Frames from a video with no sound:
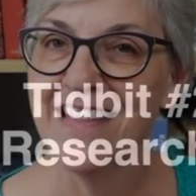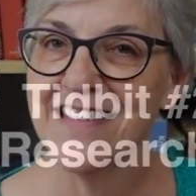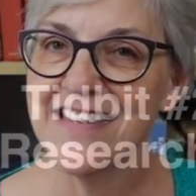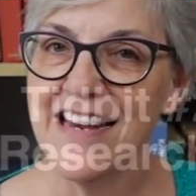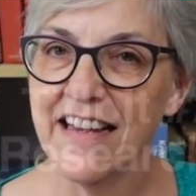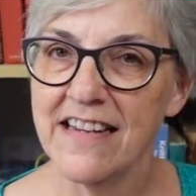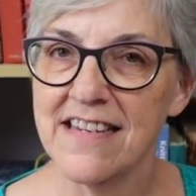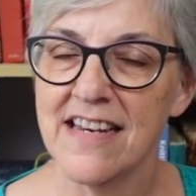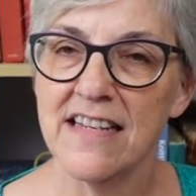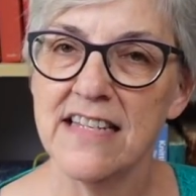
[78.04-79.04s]
This
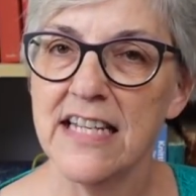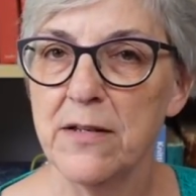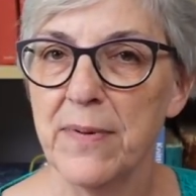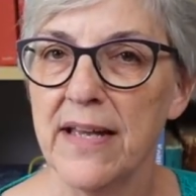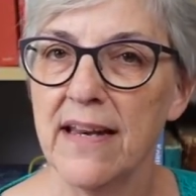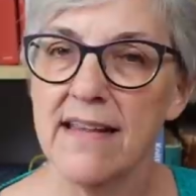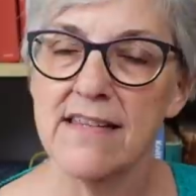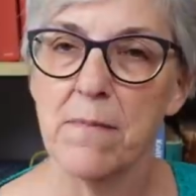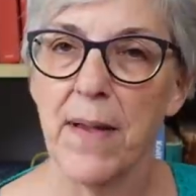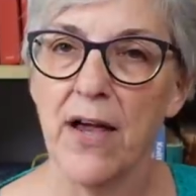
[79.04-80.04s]
next tidbit
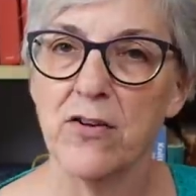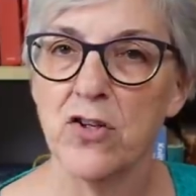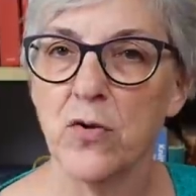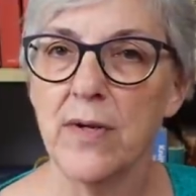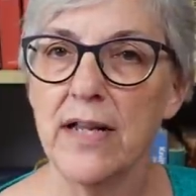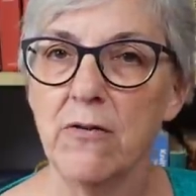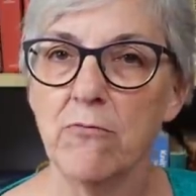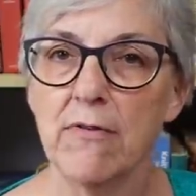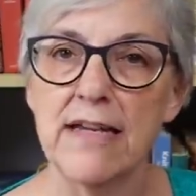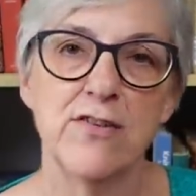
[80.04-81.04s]
is about doing
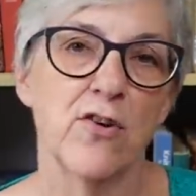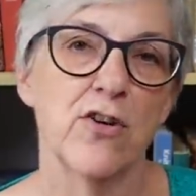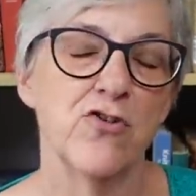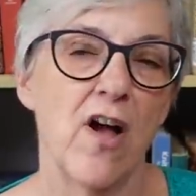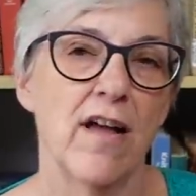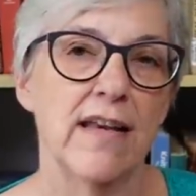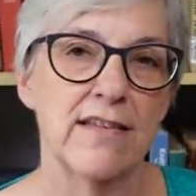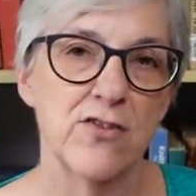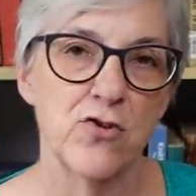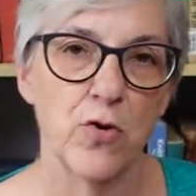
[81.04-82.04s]
research on
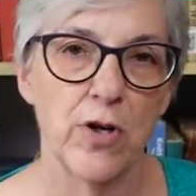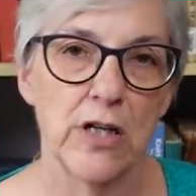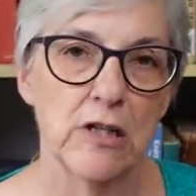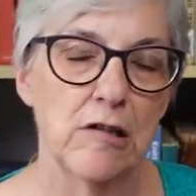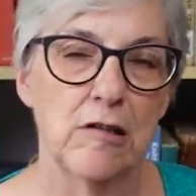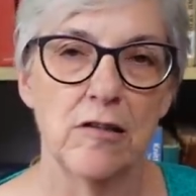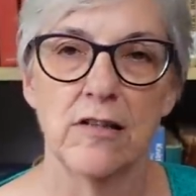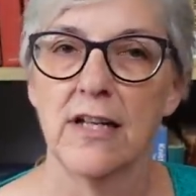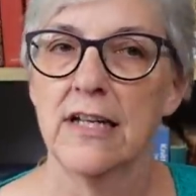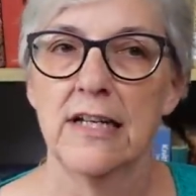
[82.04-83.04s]
historical